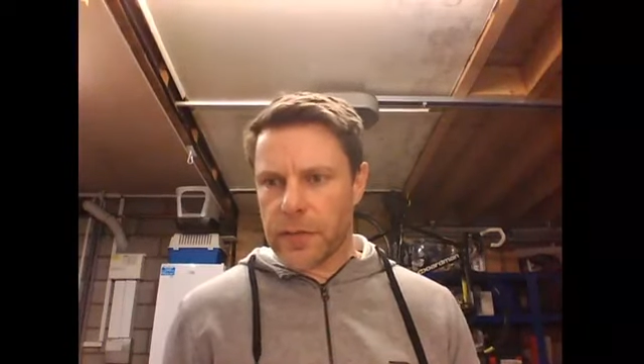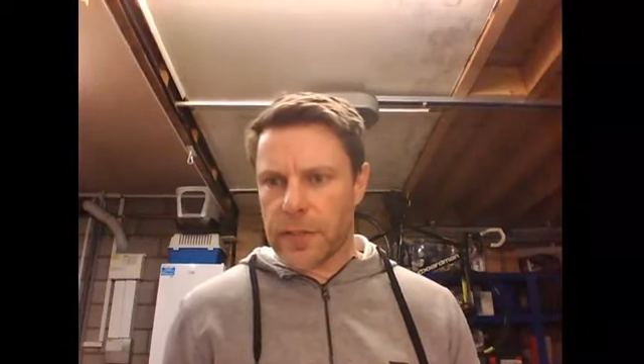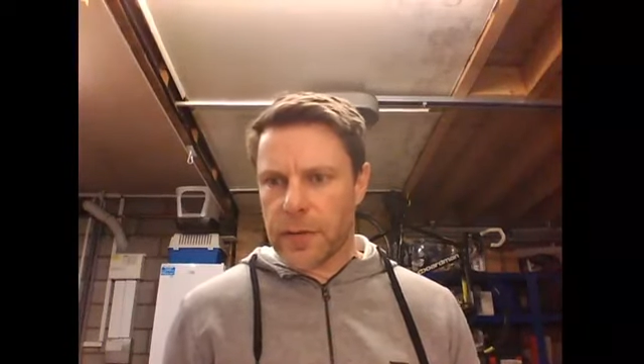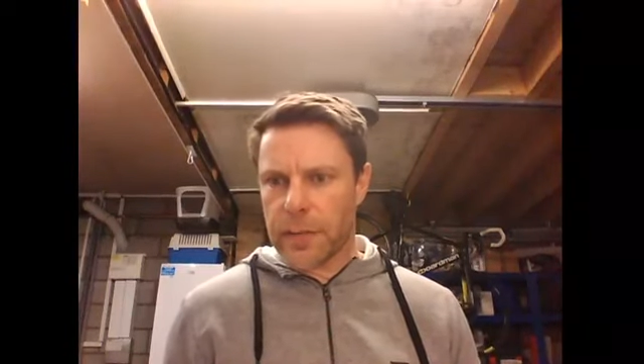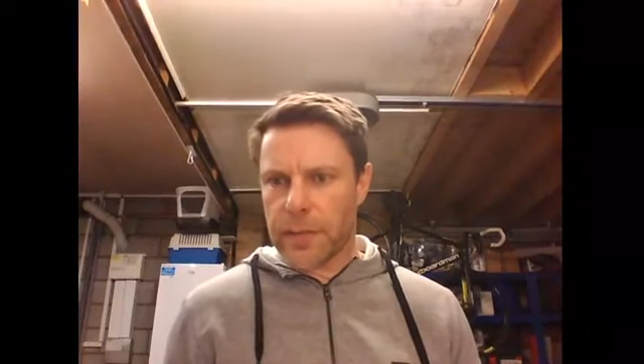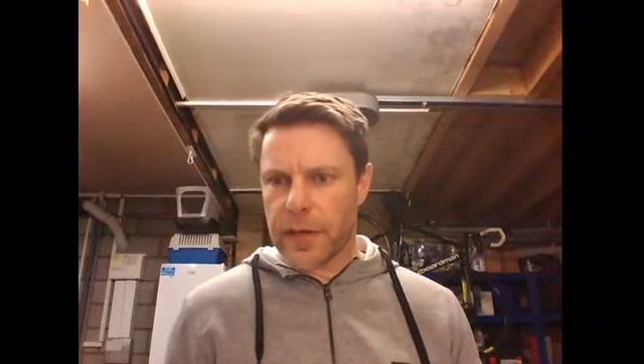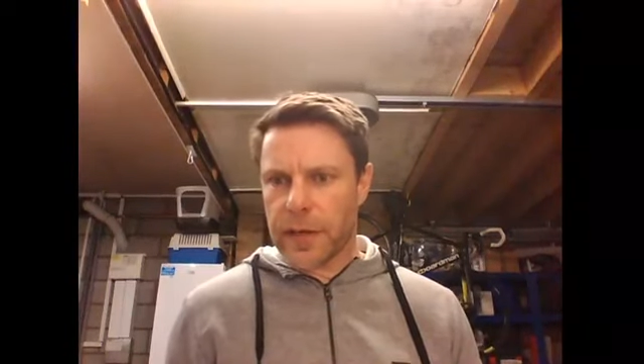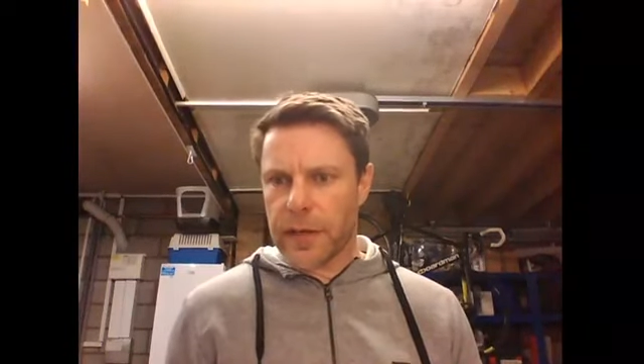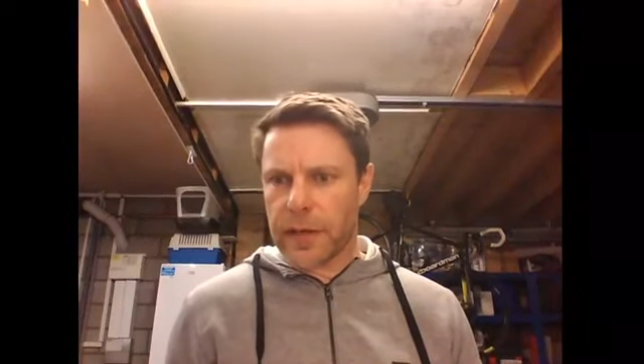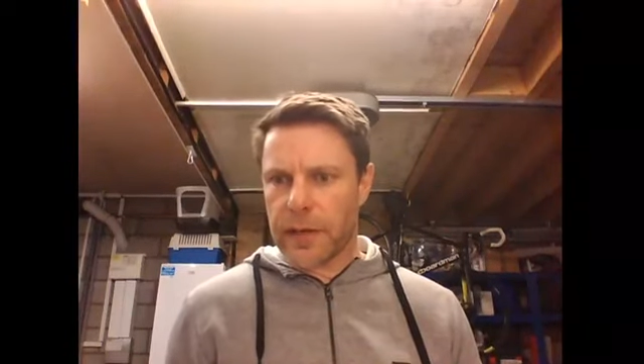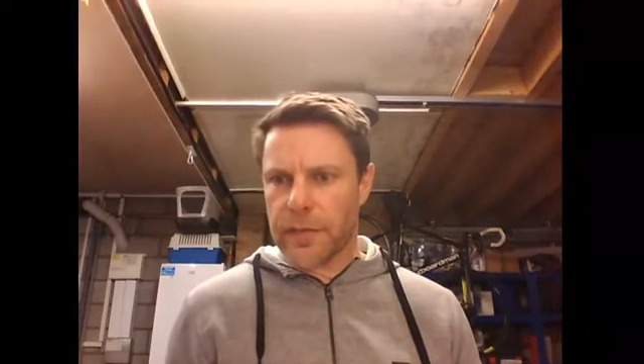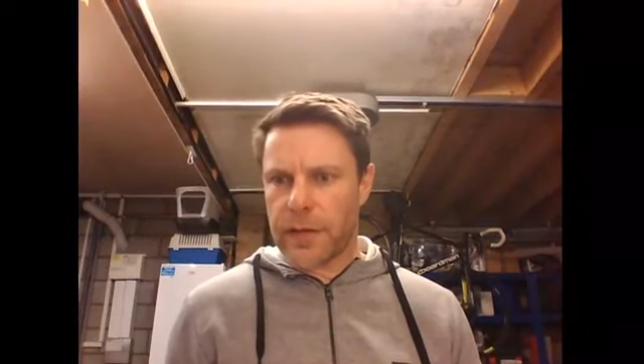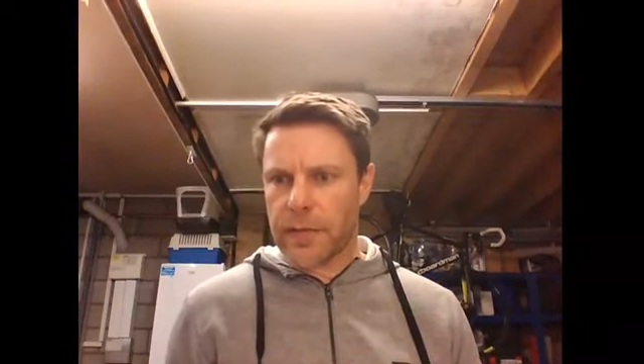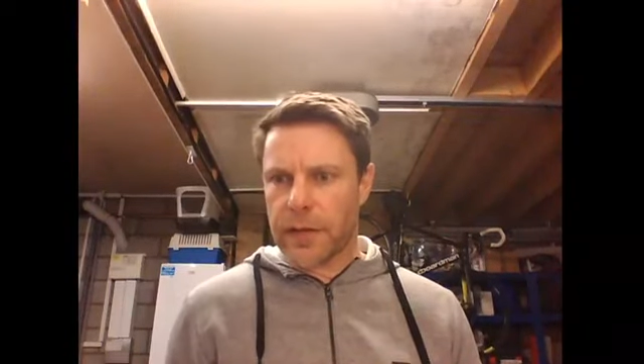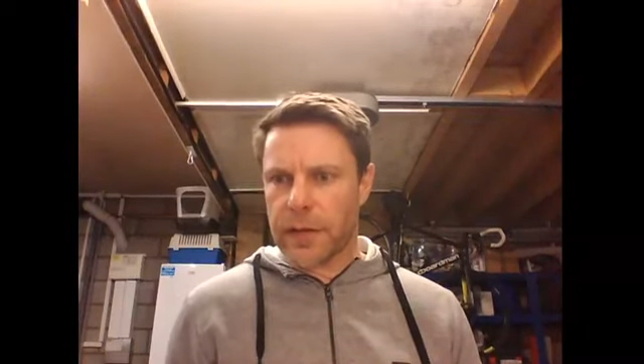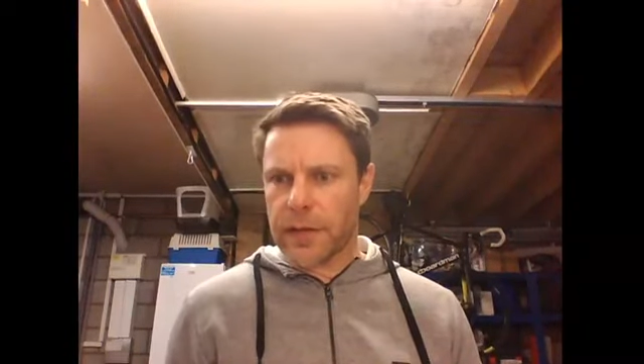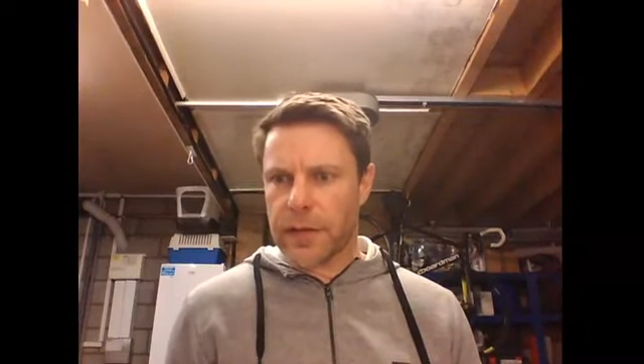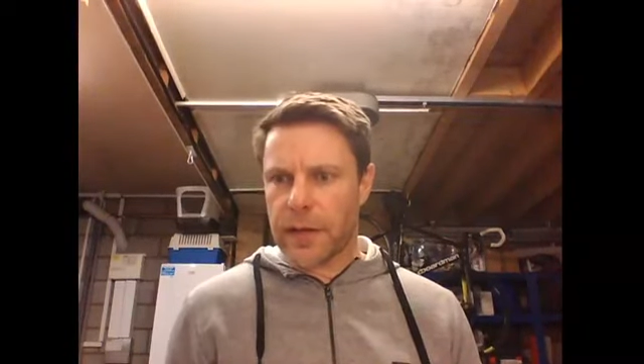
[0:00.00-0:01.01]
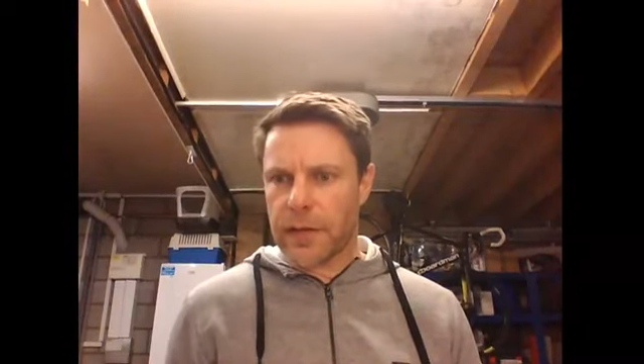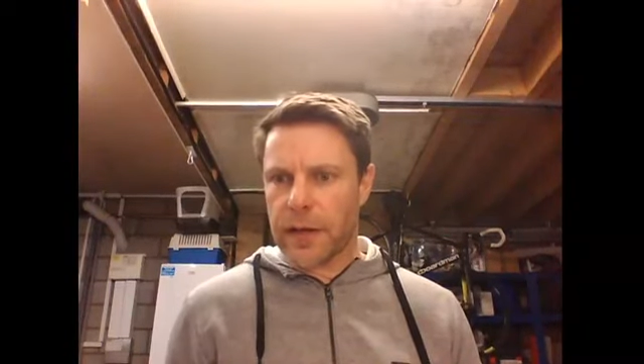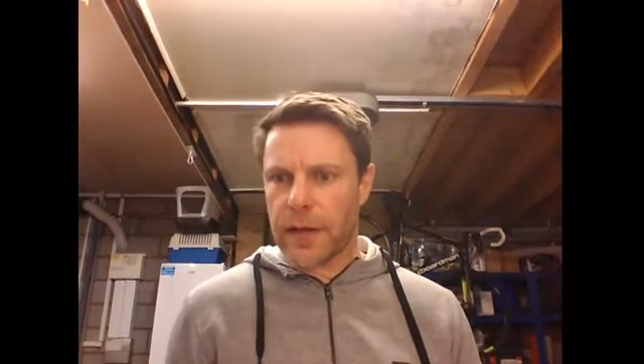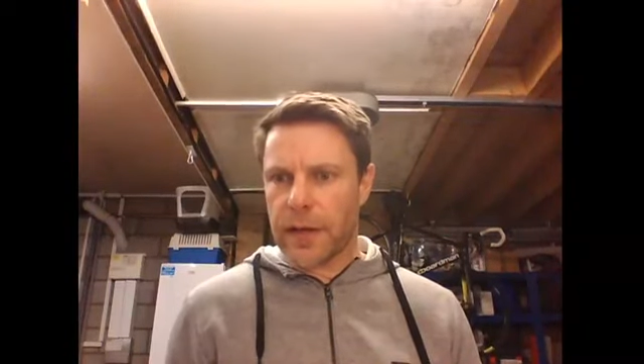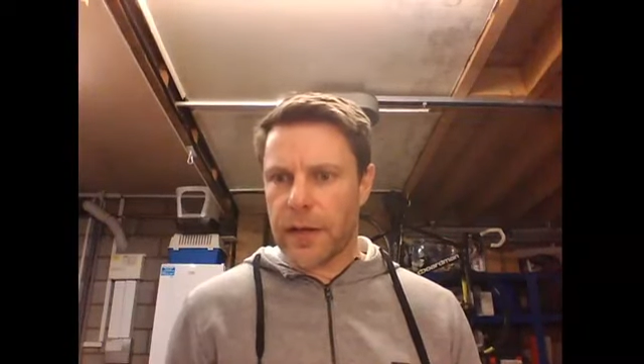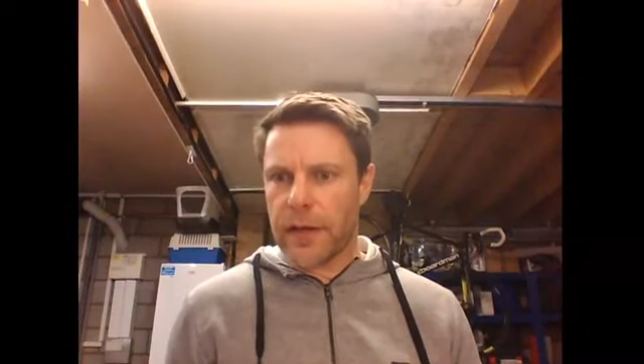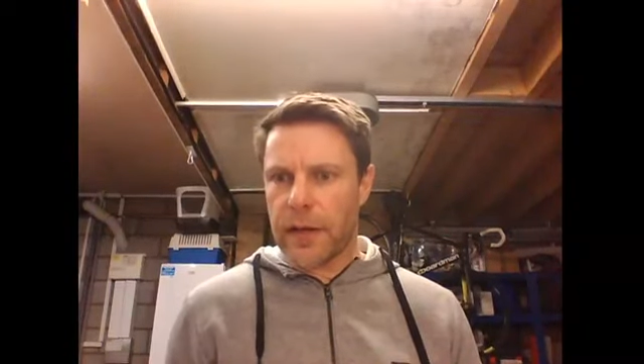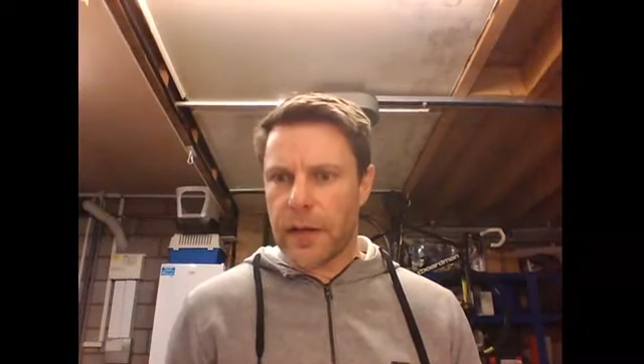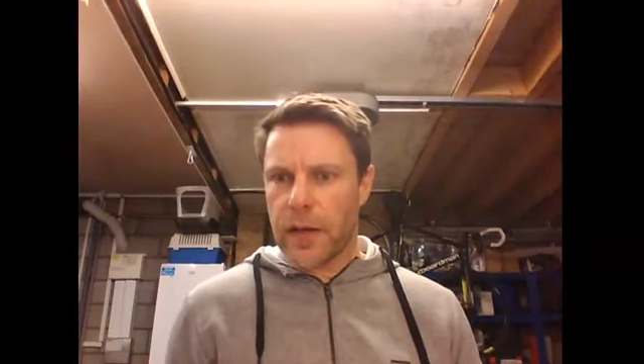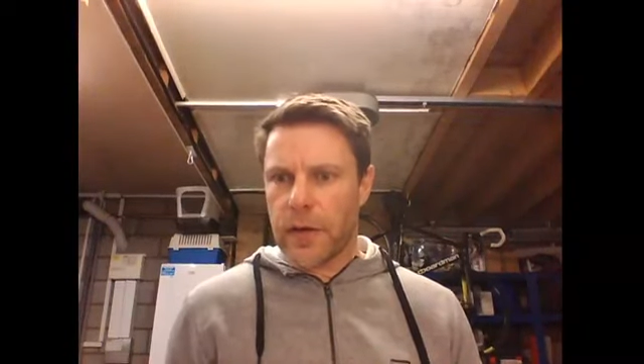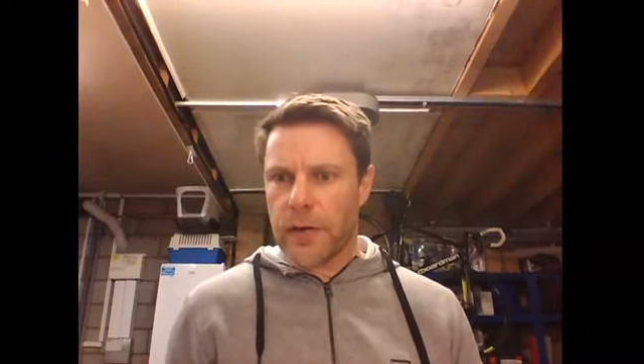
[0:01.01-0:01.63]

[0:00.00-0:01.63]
something, if everything's okay.